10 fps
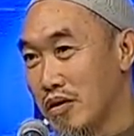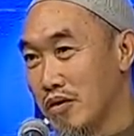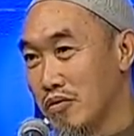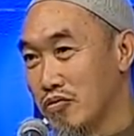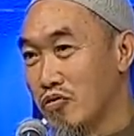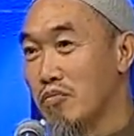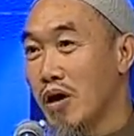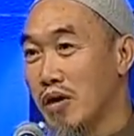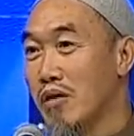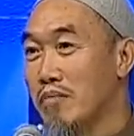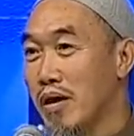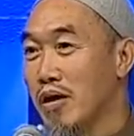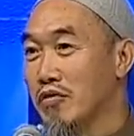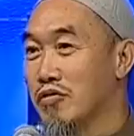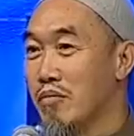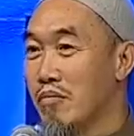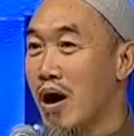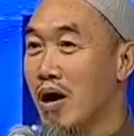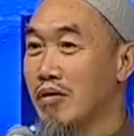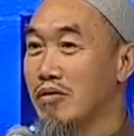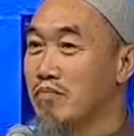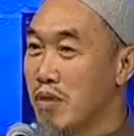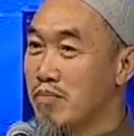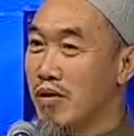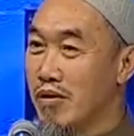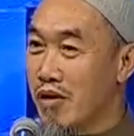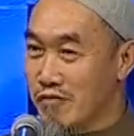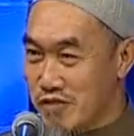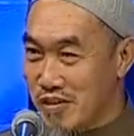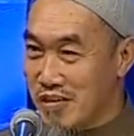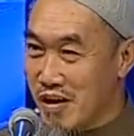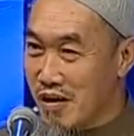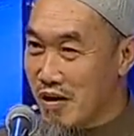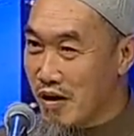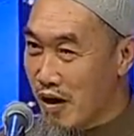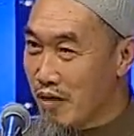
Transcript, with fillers: Yeah. So may Allah make us among the people of Jannah.